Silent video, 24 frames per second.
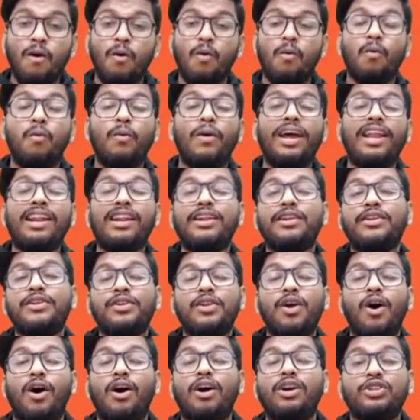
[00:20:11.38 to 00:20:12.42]
will
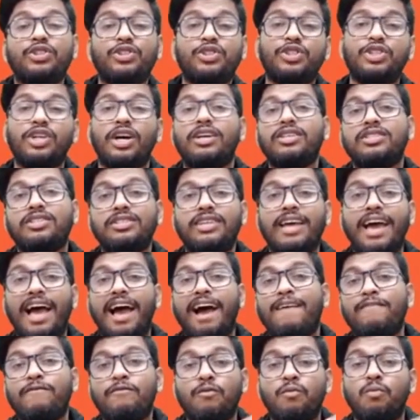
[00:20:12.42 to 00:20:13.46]
not just
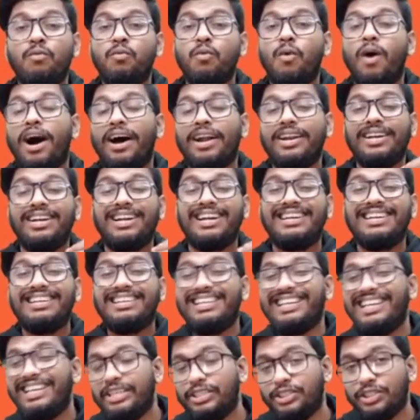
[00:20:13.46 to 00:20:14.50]
have one
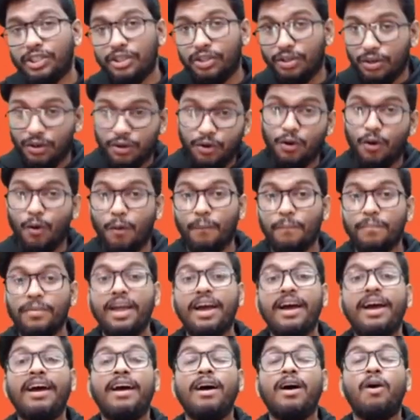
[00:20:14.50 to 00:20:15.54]
teacher. No,
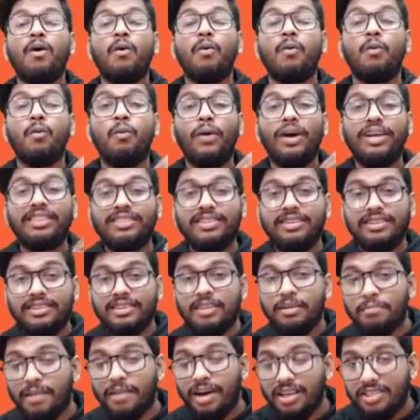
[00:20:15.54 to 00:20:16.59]
with
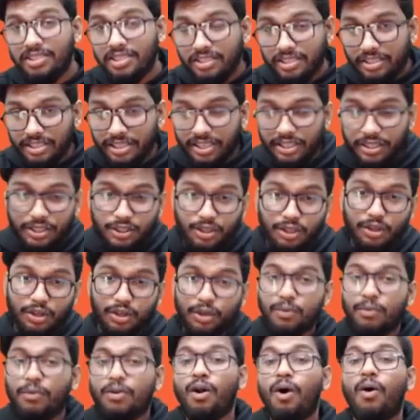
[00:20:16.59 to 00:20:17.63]
the master teacher,
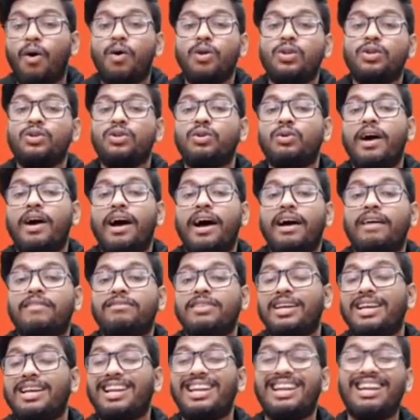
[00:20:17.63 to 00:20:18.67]
you will also have
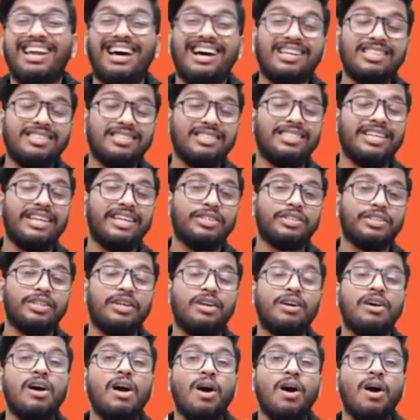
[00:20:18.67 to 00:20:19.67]
the class teacher